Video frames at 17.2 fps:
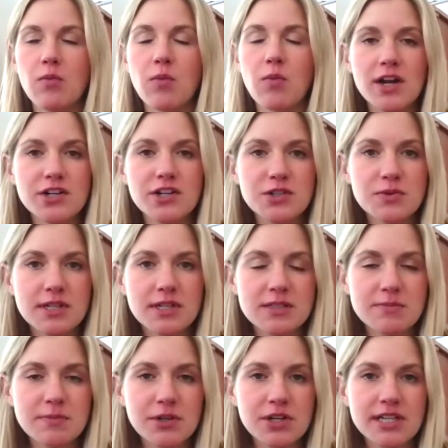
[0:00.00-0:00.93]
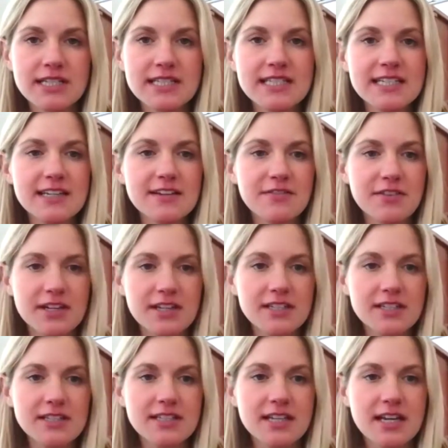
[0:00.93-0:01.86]
want to experience E
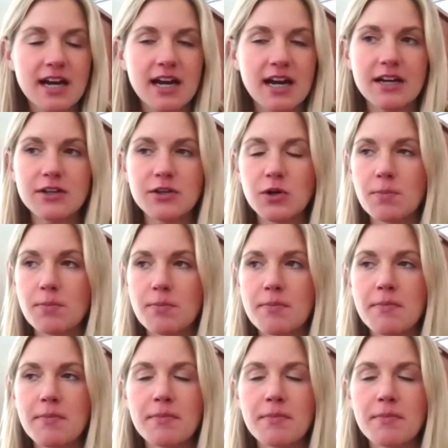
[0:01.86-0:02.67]
Vs, you know,